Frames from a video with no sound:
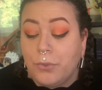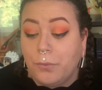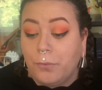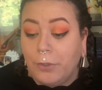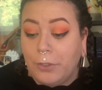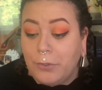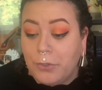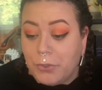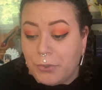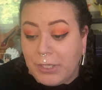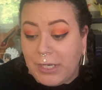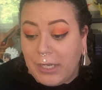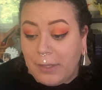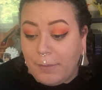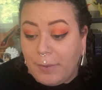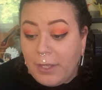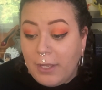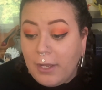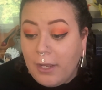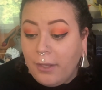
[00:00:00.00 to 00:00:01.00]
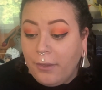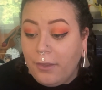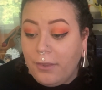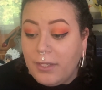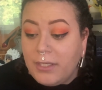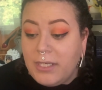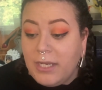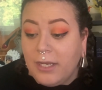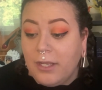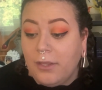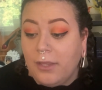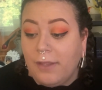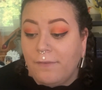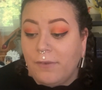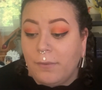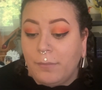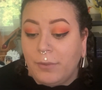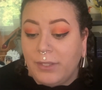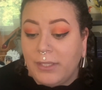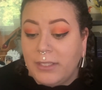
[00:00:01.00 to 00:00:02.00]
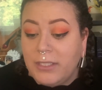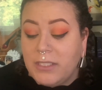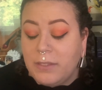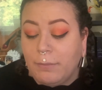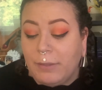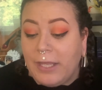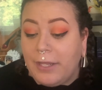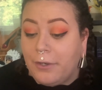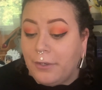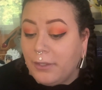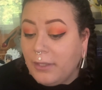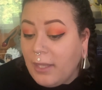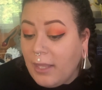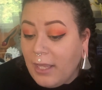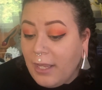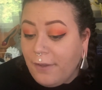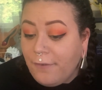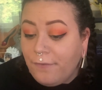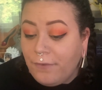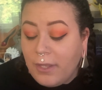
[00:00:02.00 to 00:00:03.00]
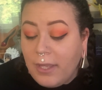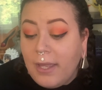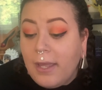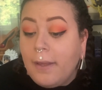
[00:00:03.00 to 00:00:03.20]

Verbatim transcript: road trip through the tangle of a blood-splattered life,